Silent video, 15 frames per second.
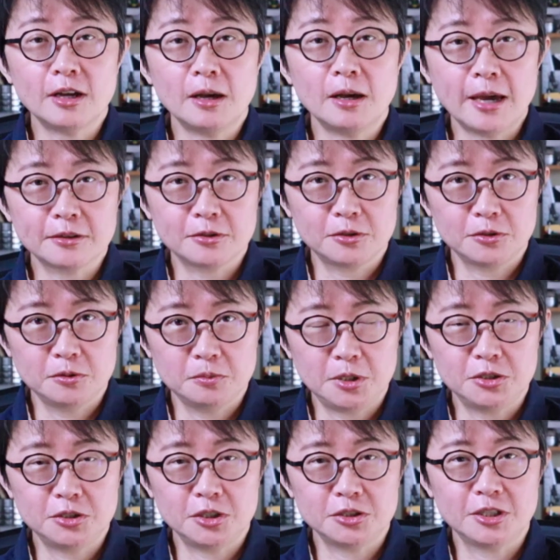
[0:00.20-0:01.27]
Welcome back
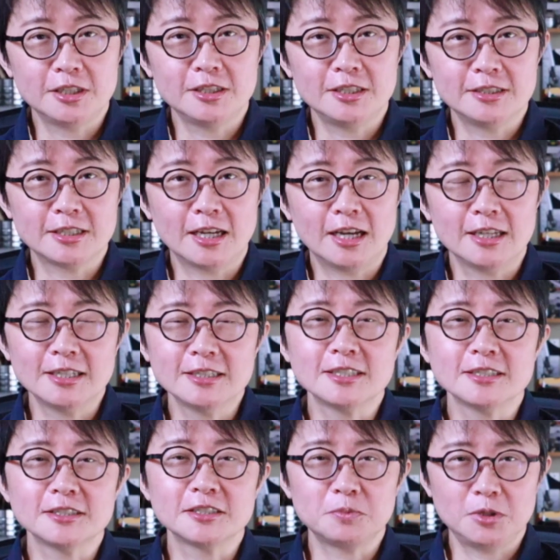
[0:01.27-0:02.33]
to PJ Chen Design.
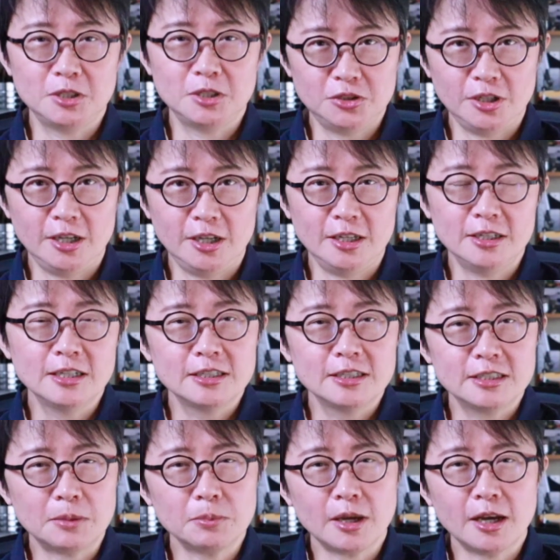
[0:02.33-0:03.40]
This is PJ.
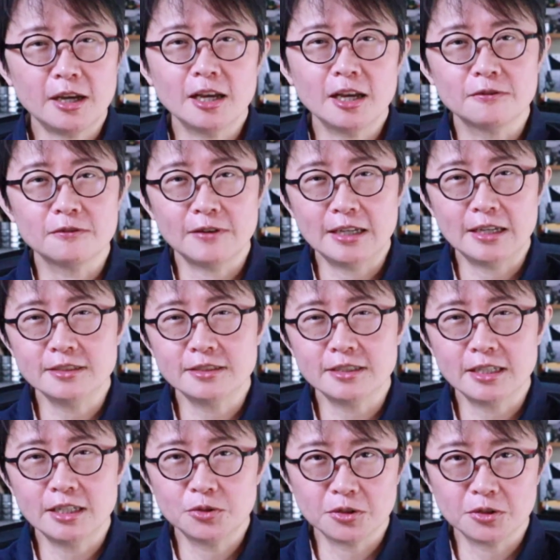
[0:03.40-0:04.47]
Sometimes a
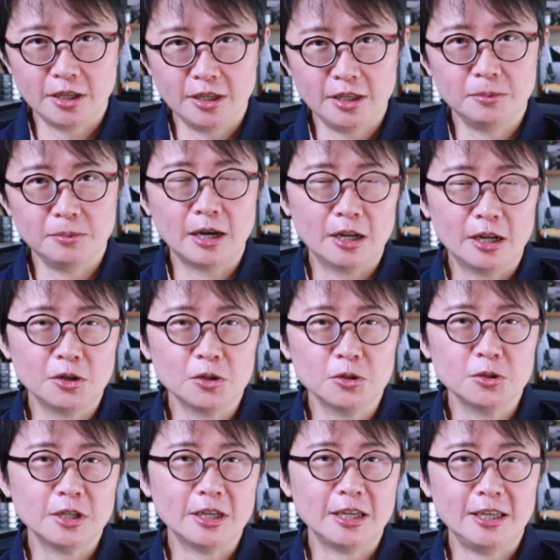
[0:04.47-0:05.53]
fancy looking
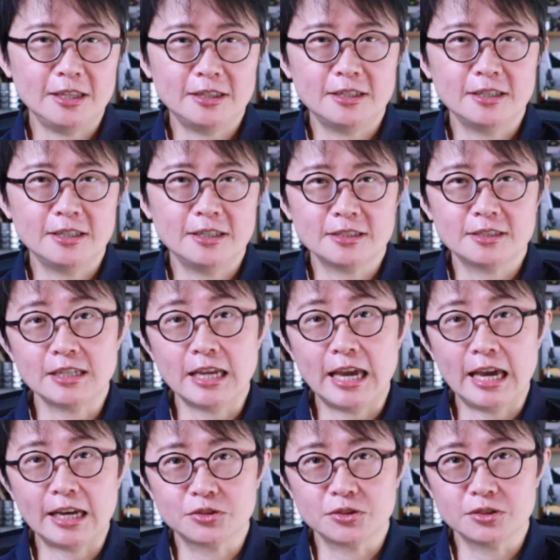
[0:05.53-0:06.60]
model, it
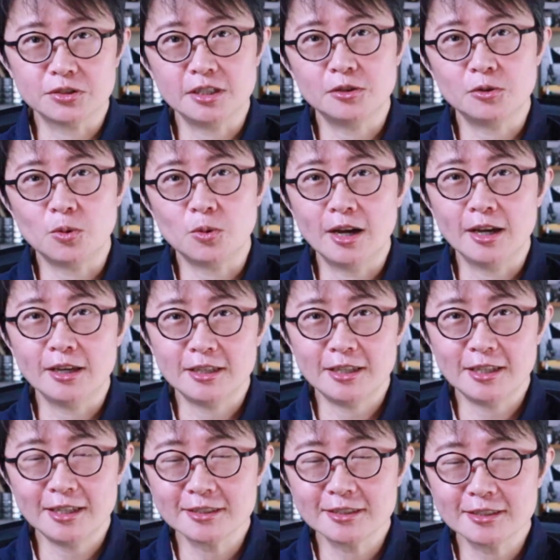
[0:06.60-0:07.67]
is actually
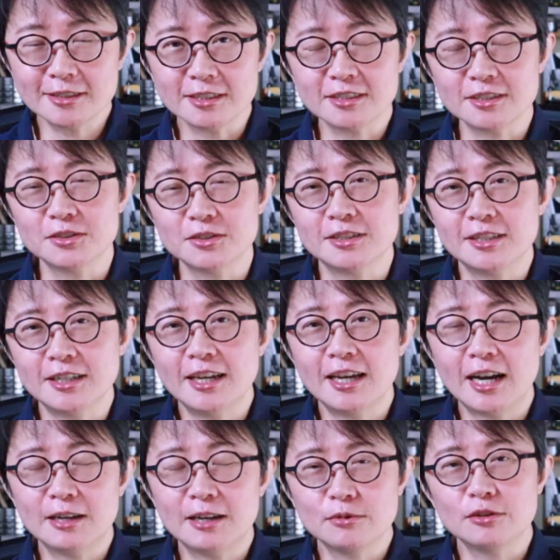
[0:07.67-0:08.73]
quite easy. So
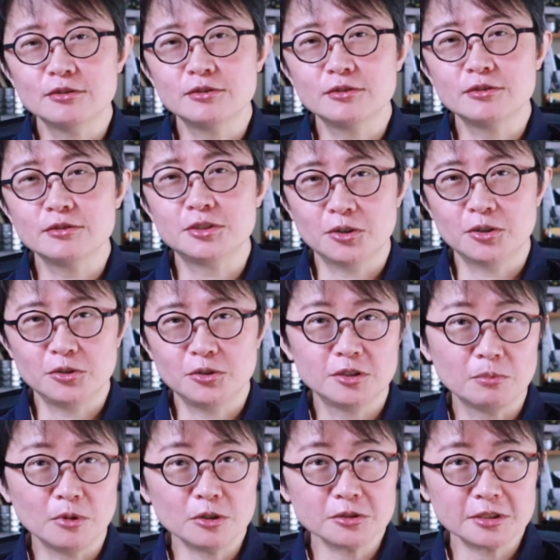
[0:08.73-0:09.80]
today I'm going to show
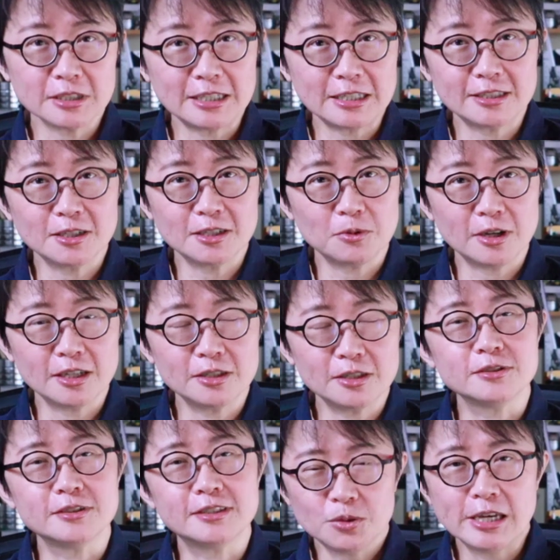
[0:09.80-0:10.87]
you the most easy
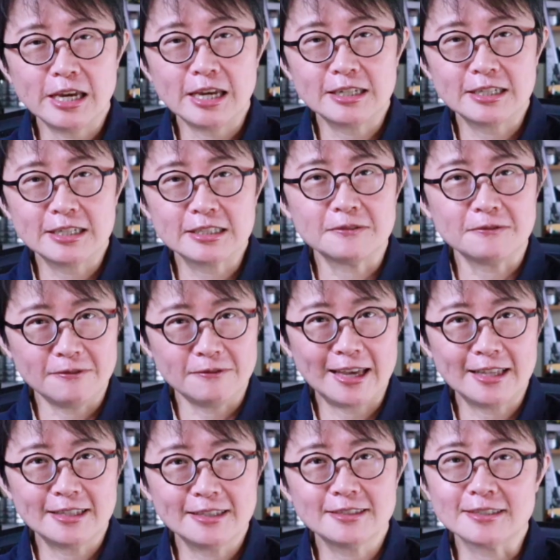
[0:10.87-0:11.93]
way to create this
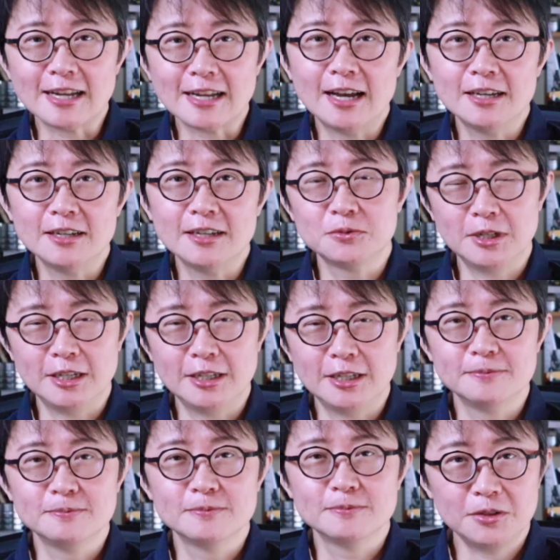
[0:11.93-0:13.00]
fan style
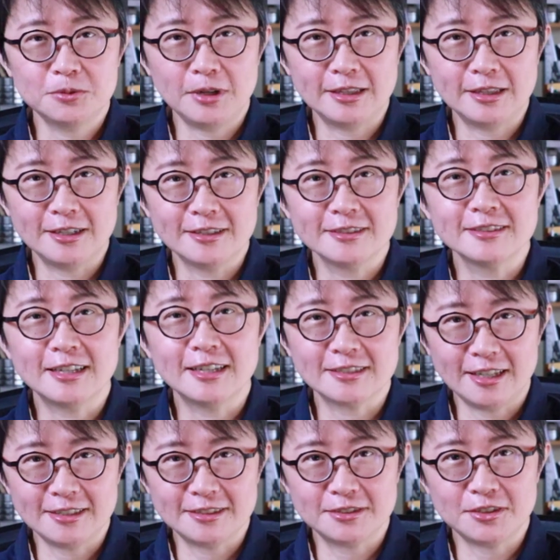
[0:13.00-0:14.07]
ring. Are you ready?
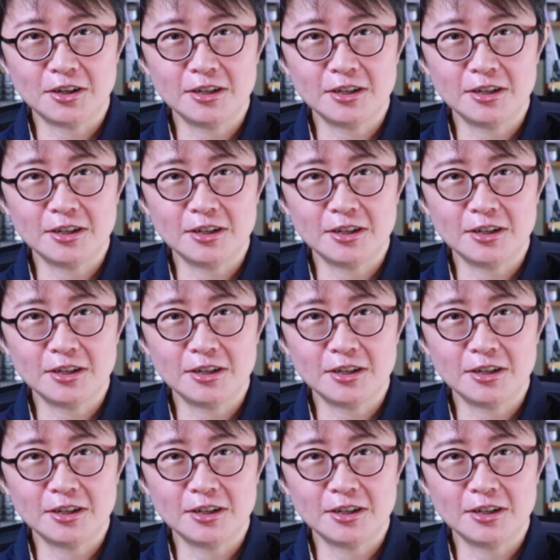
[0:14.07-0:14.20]
Let's get